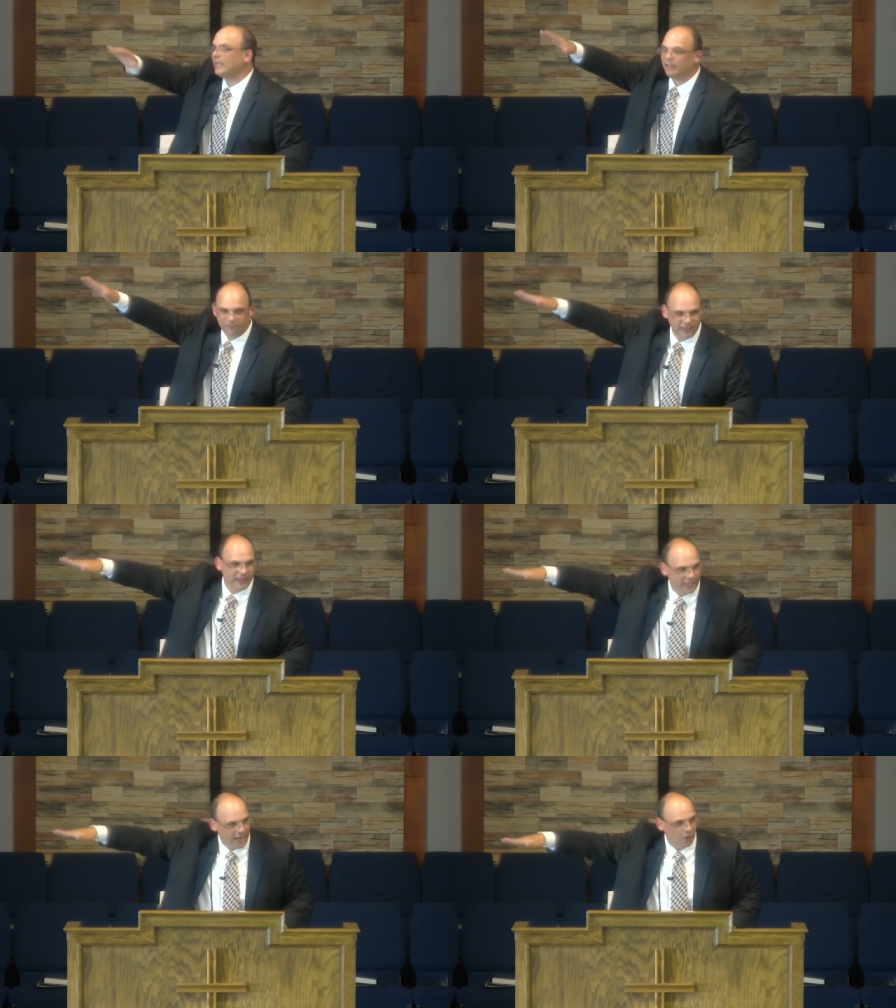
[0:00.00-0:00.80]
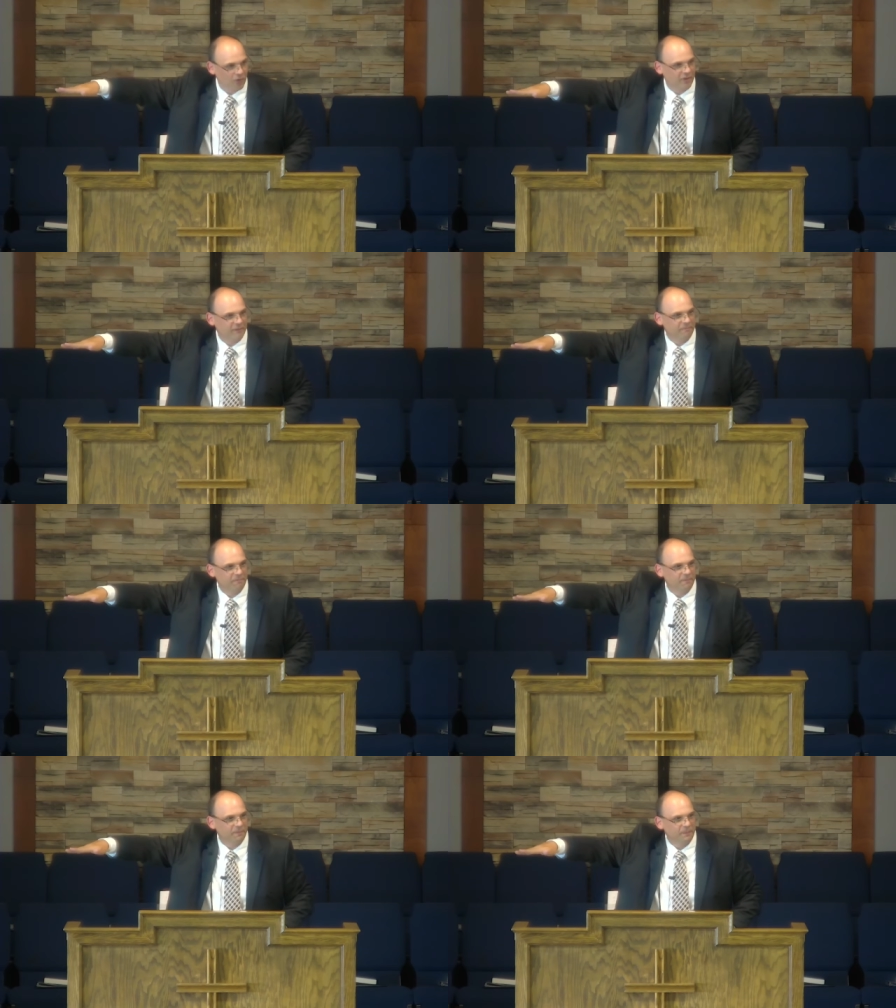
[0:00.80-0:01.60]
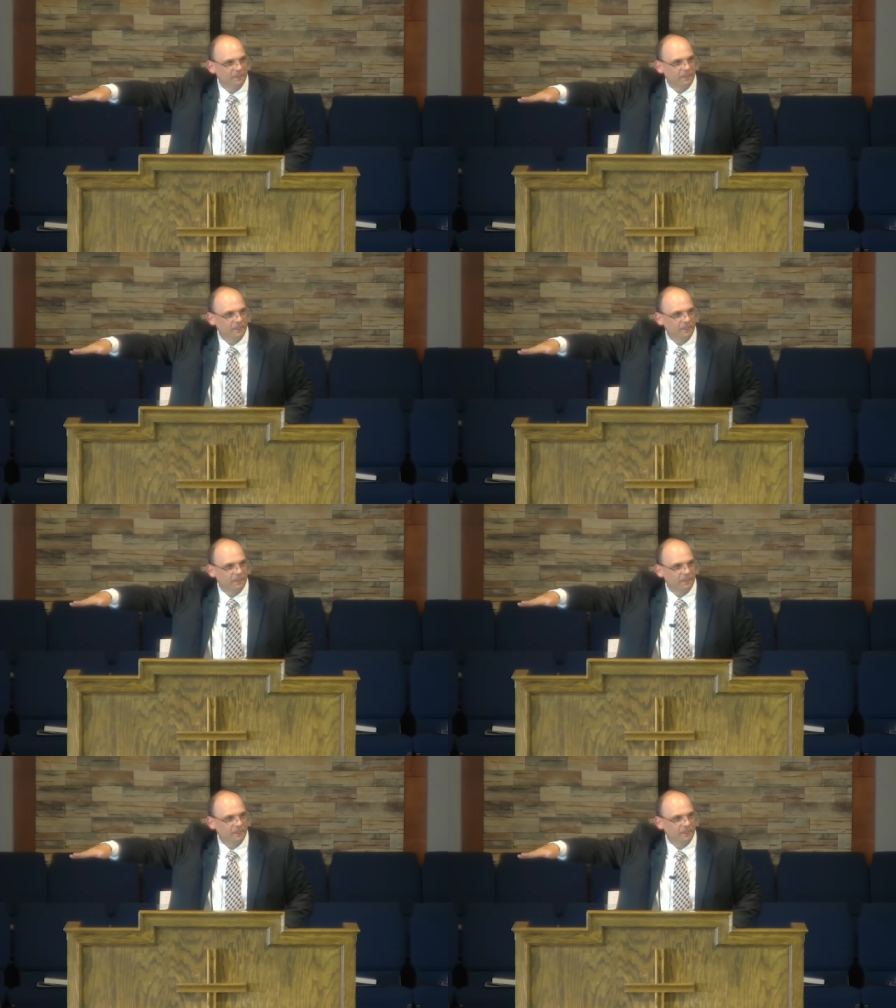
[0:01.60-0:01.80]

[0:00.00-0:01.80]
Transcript: giving it out. Amen.